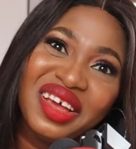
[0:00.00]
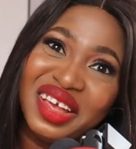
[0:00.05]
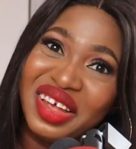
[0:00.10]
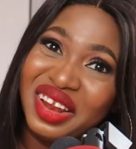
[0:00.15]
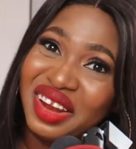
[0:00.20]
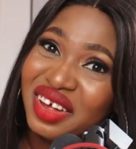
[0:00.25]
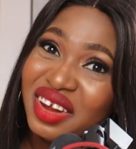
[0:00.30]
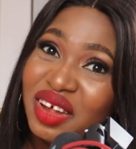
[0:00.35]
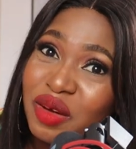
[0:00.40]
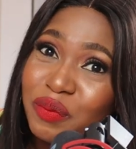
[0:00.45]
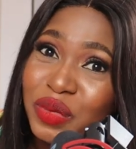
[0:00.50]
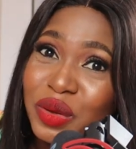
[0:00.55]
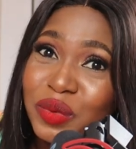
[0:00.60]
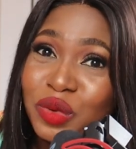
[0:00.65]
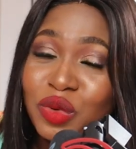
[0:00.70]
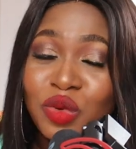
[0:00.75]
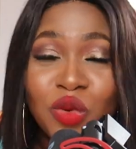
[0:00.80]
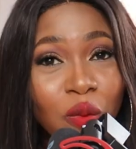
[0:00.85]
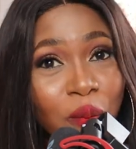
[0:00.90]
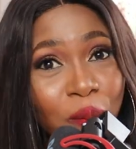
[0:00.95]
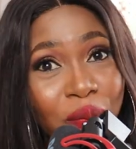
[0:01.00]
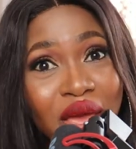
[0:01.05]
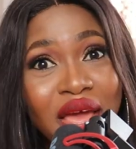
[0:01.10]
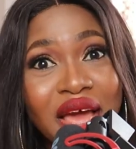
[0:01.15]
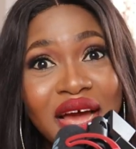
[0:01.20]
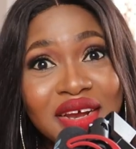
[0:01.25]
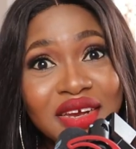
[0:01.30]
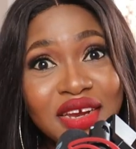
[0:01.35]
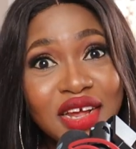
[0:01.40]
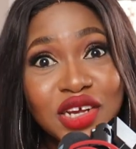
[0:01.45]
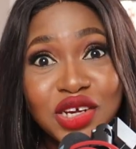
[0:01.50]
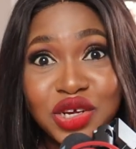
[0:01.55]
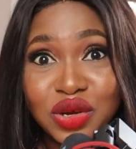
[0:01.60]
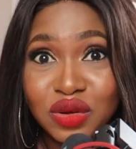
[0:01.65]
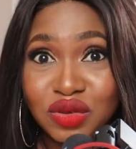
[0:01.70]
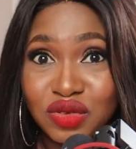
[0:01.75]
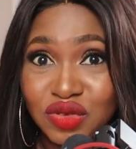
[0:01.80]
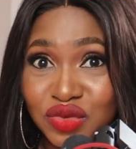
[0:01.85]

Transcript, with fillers: a lot of people won't pay attention